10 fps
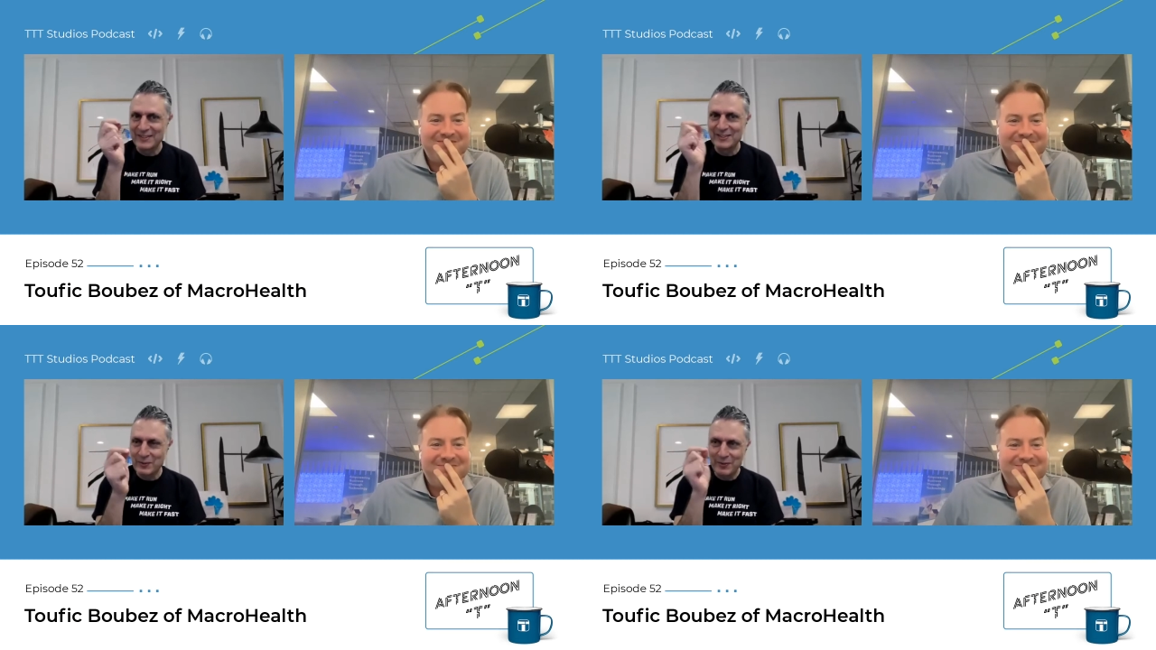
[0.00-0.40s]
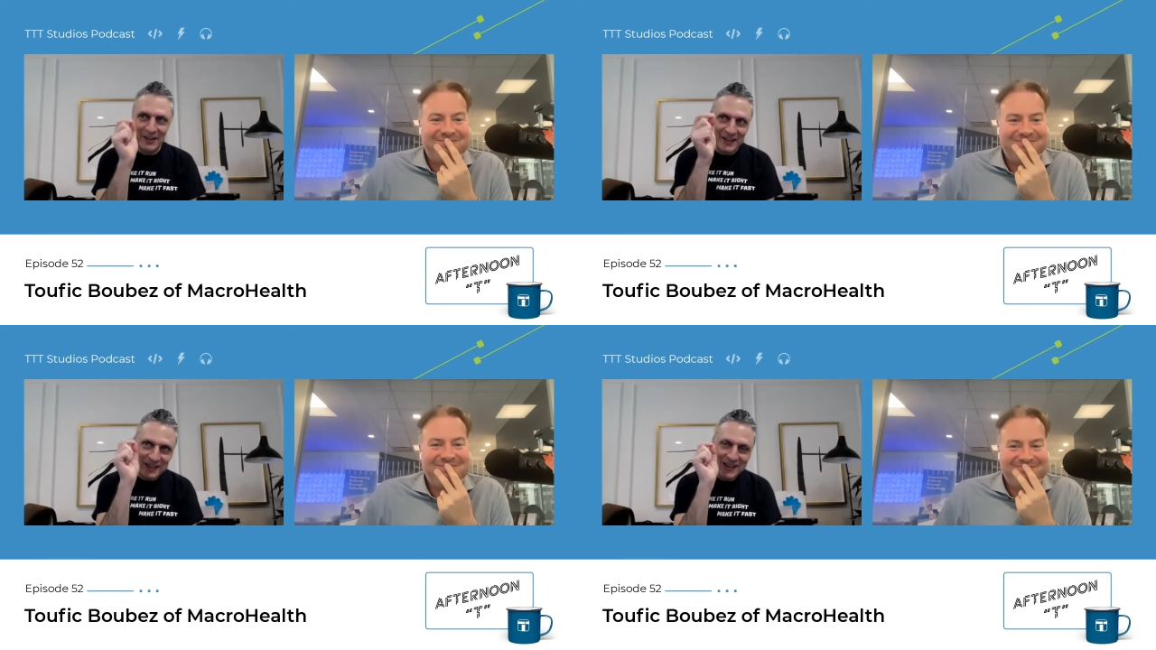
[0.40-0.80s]
Speaker 1: so we're
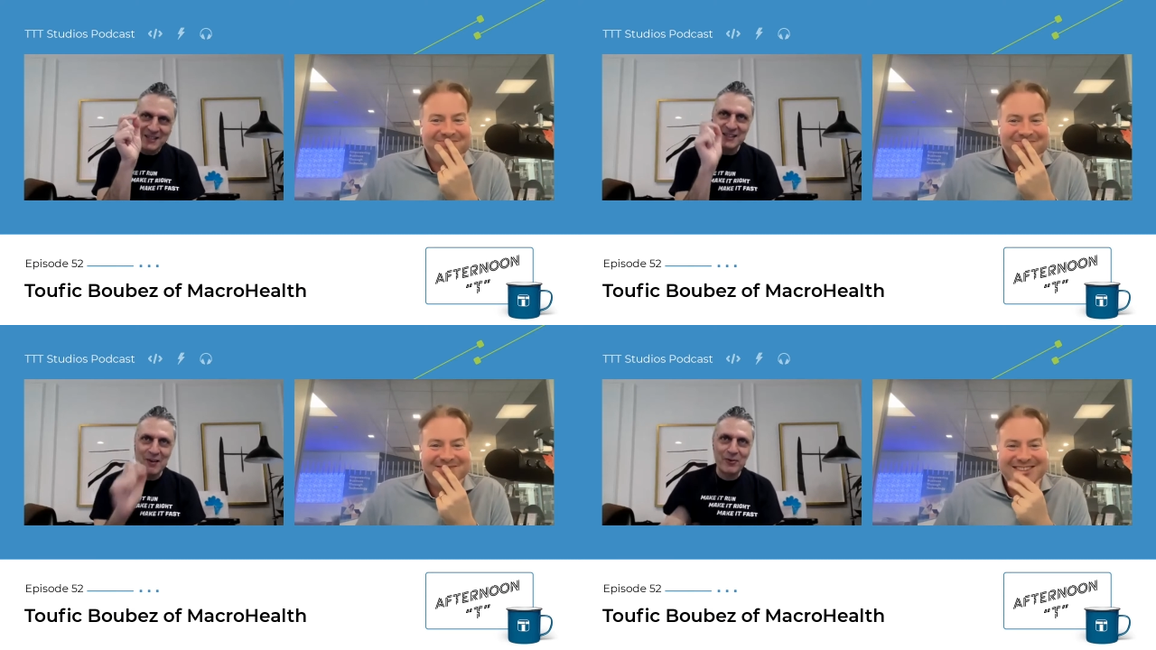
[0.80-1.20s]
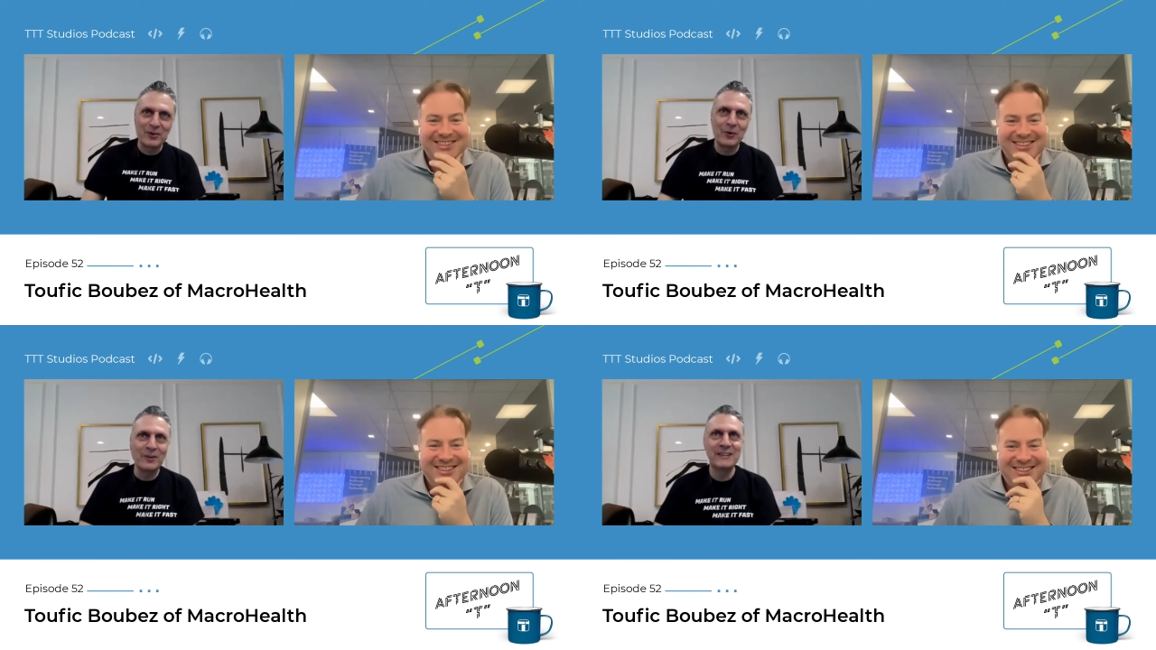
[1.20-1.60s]
like
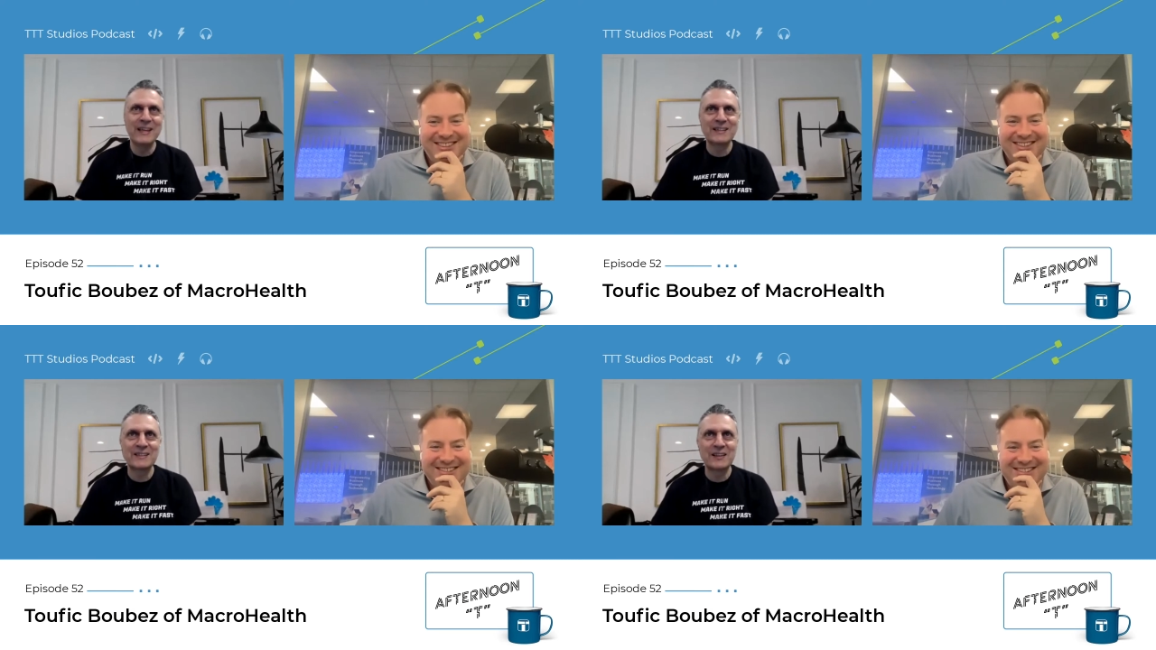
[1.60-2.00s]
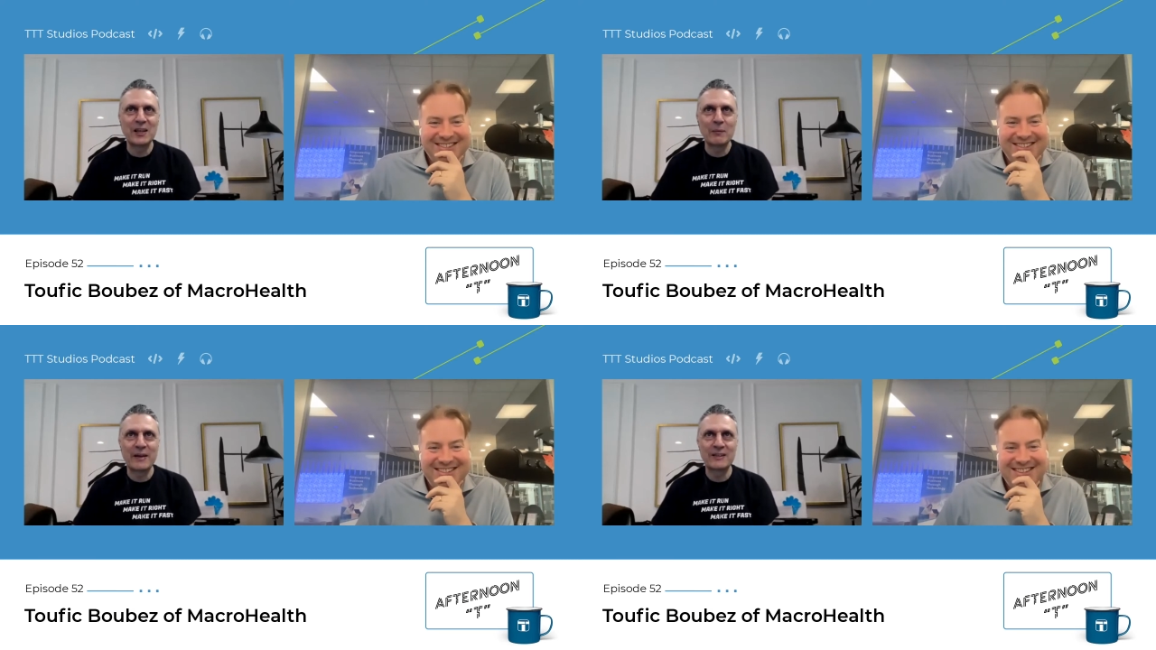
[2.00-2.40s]
saffron only takes a
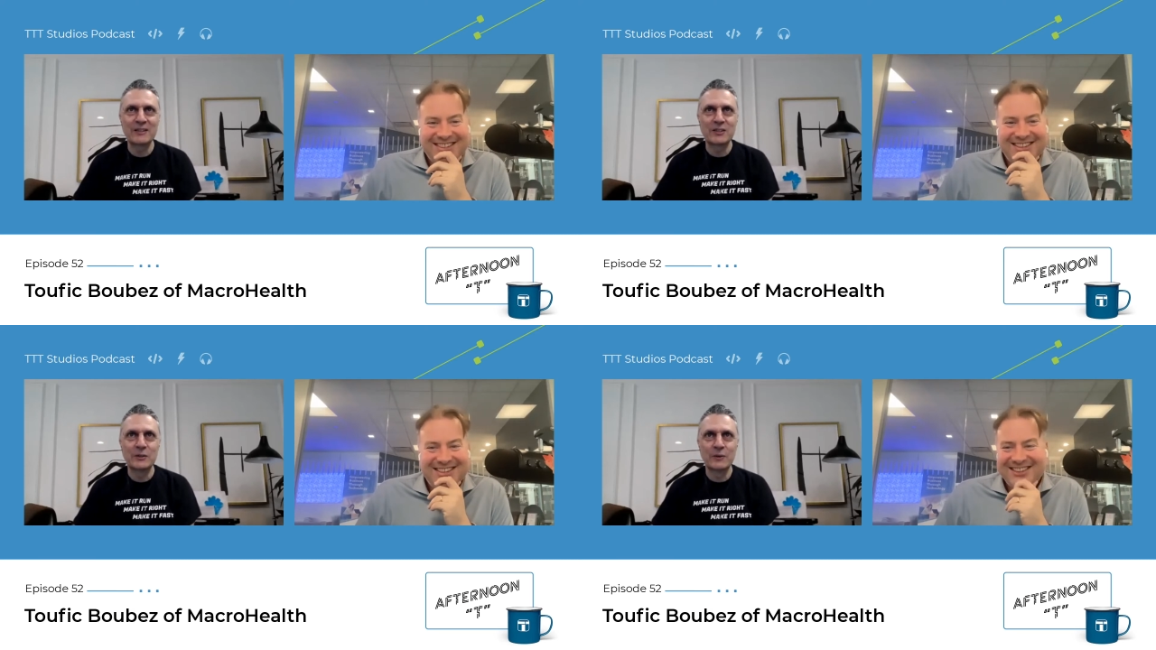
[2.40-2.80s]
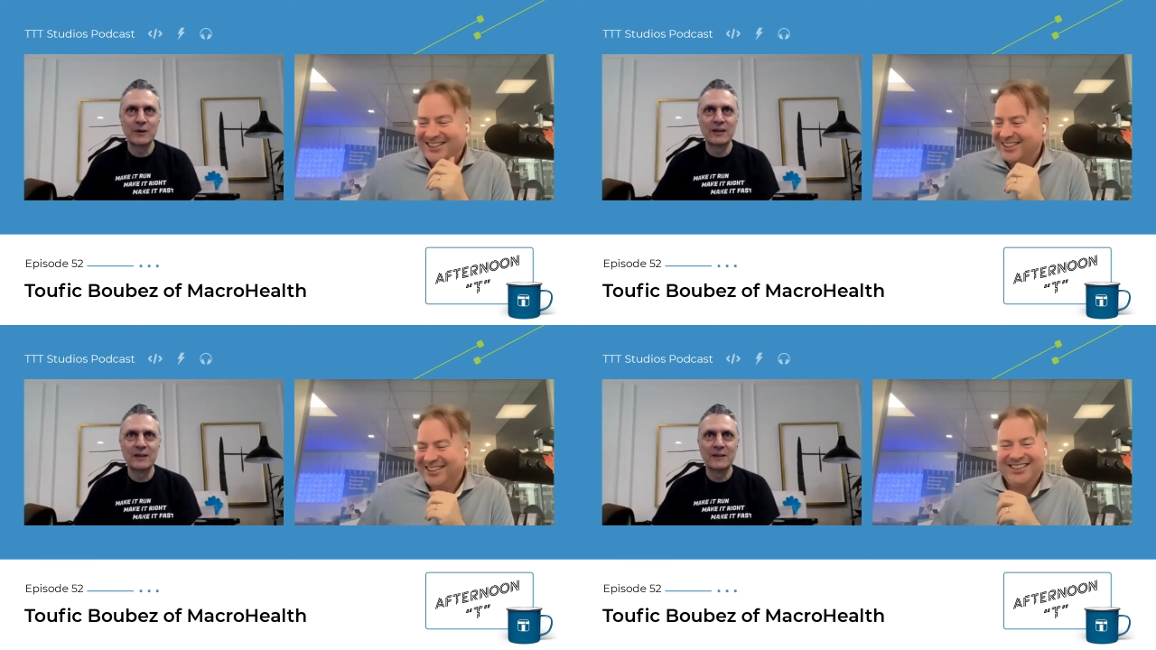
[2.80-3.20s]
little bit to,
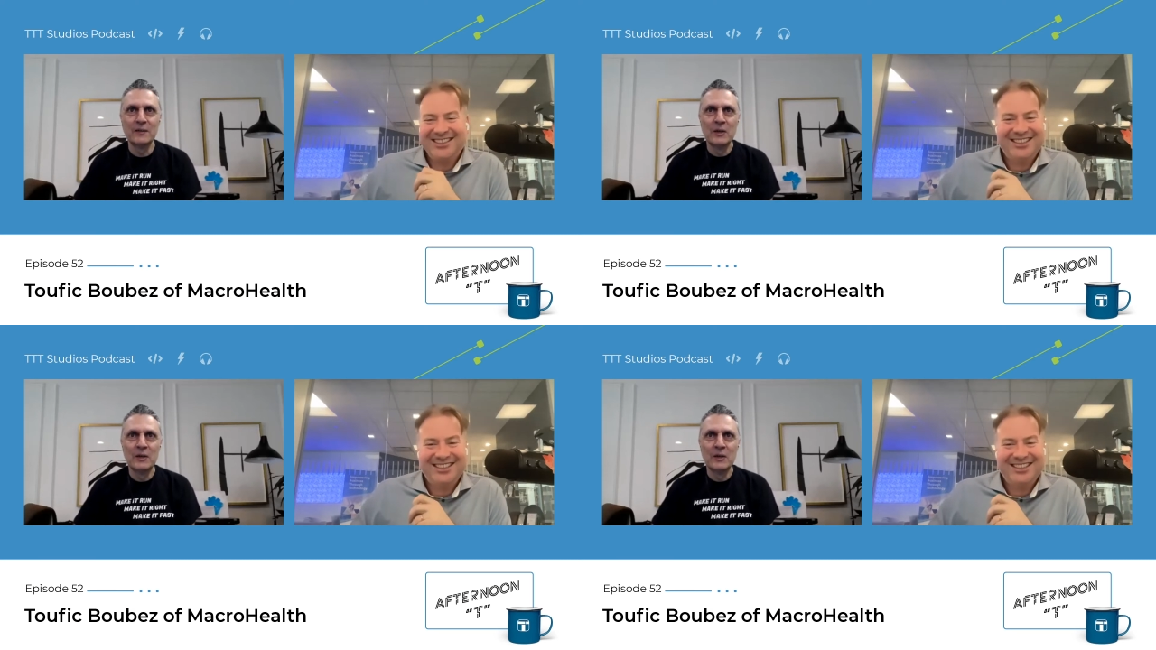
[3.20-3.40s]
uh,